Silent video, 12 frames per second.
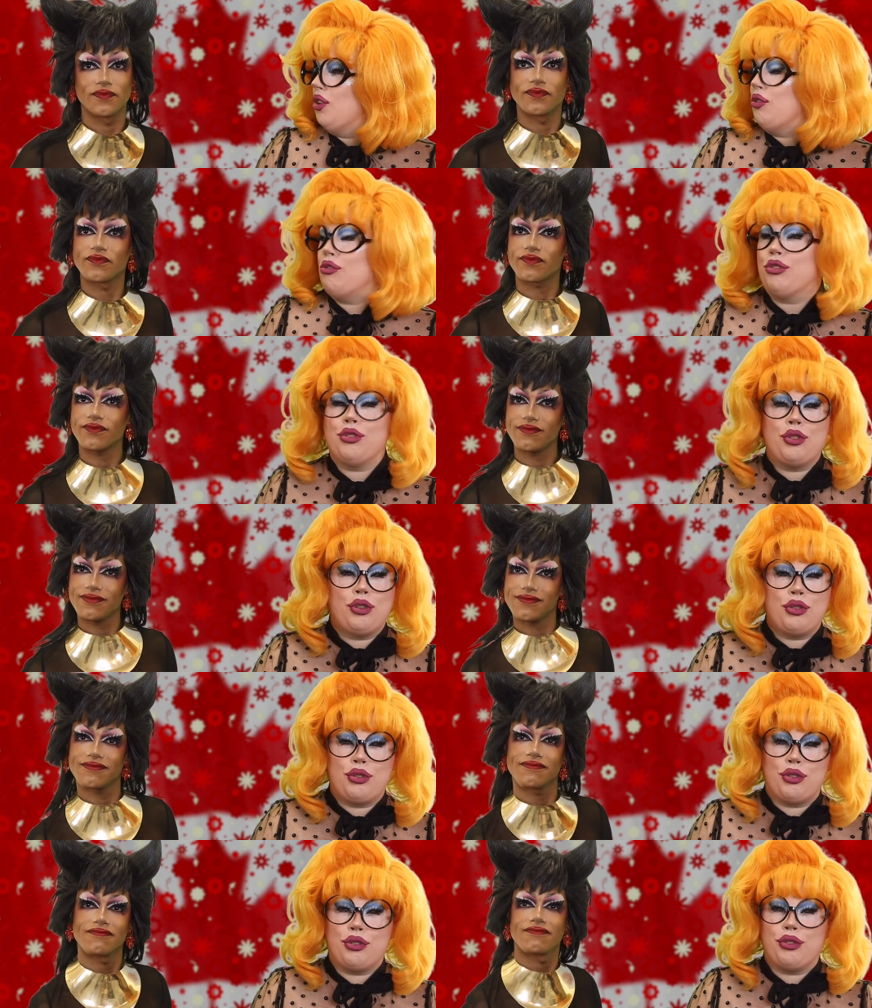
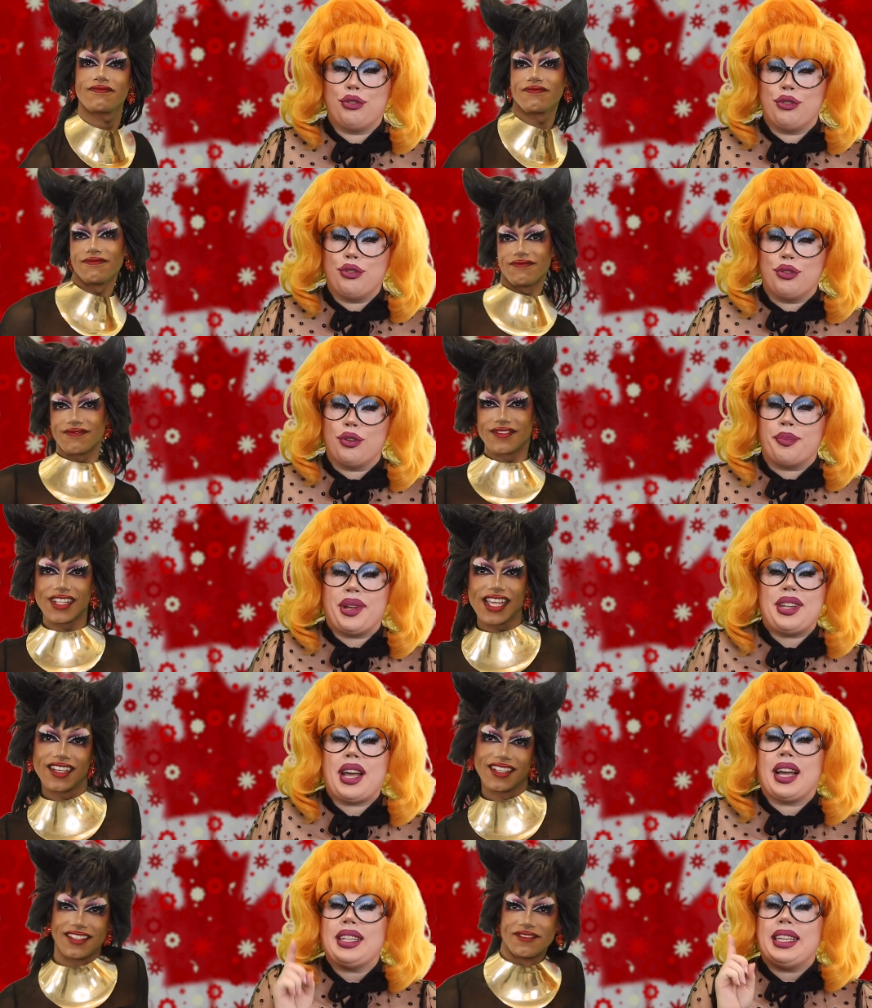Speaker 1: Oh,
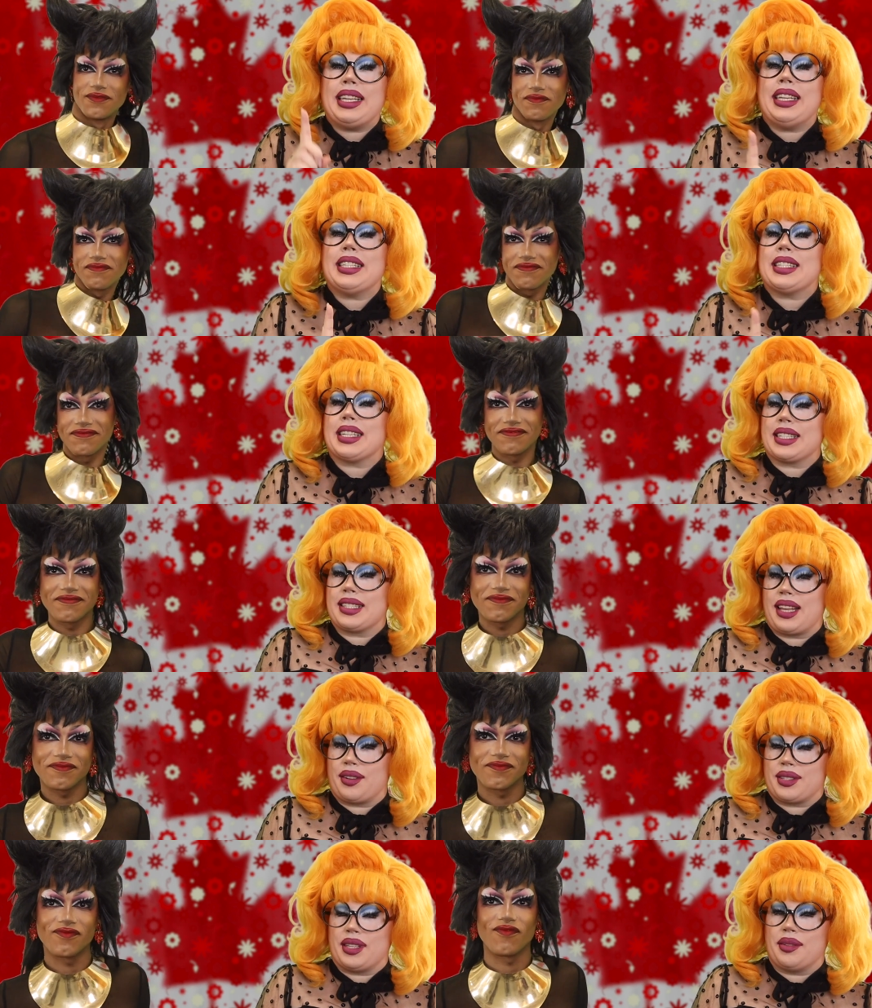but not
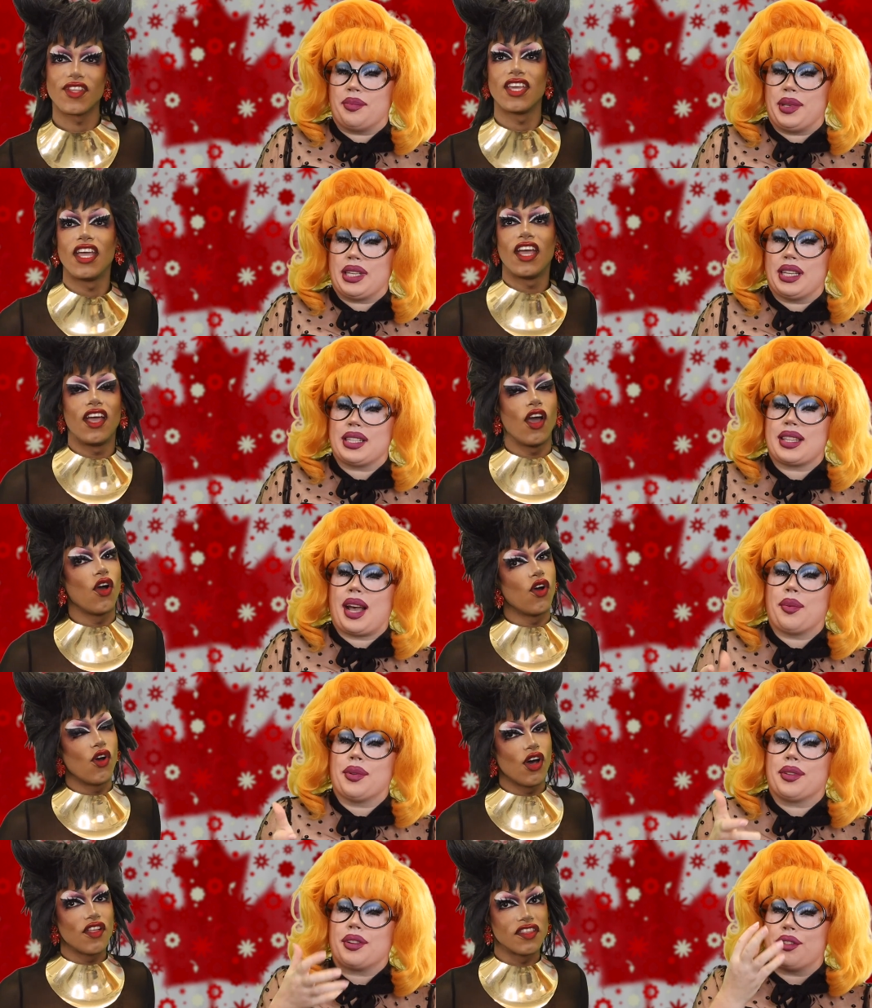E6000 because
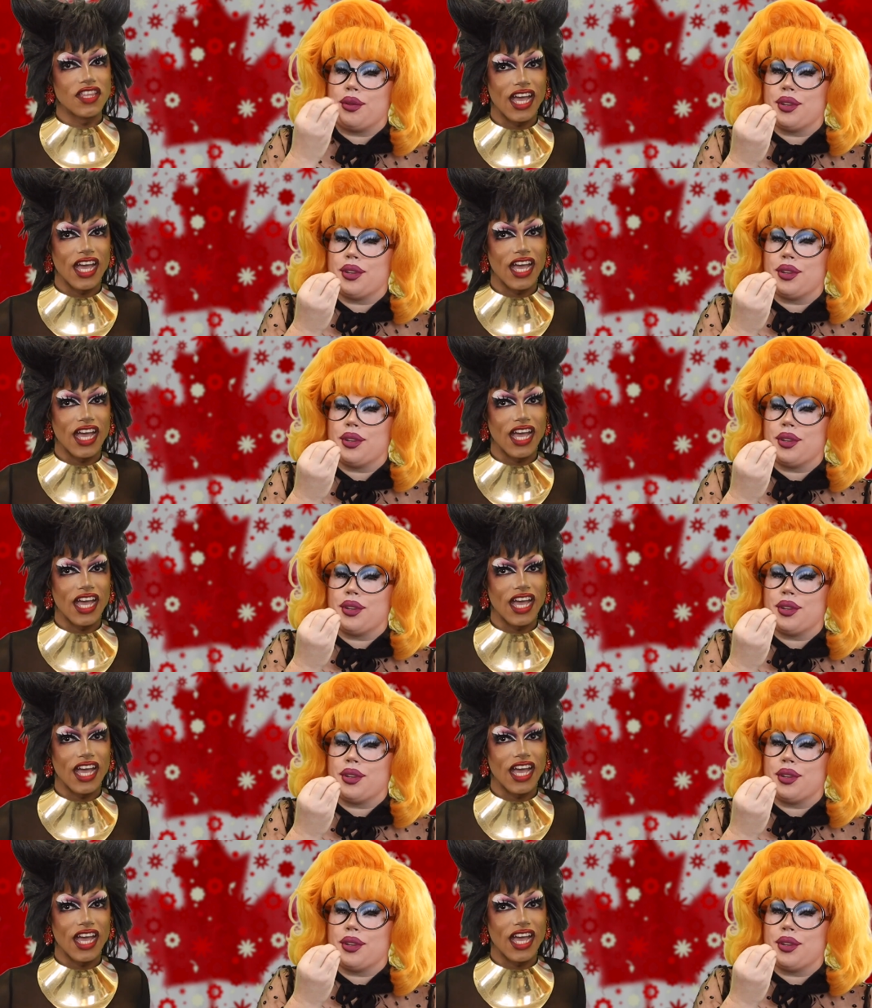that would glue.